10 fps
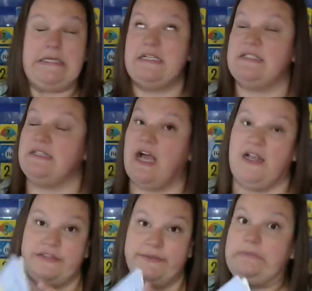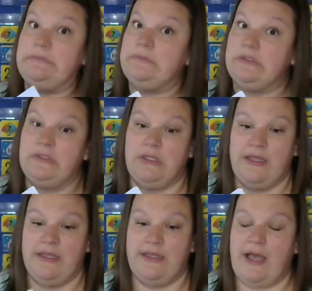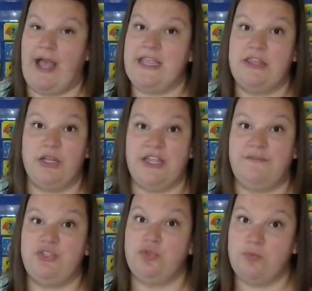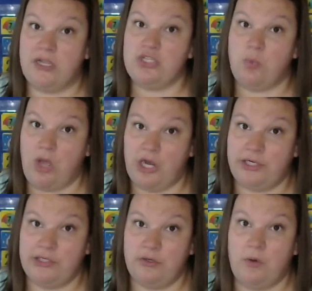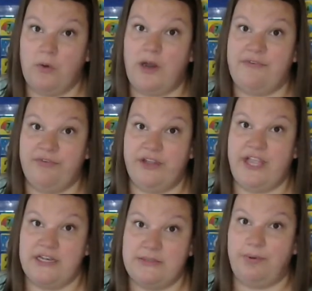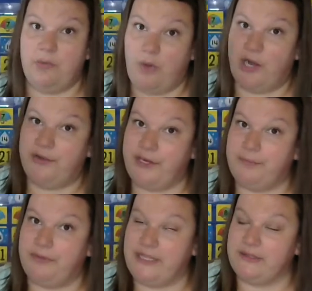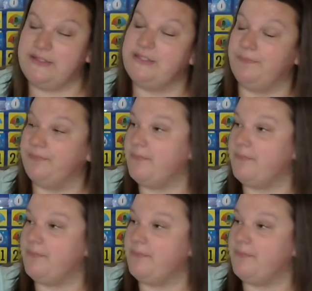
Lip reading: does not. I either give too much water or I forget to put water in plants.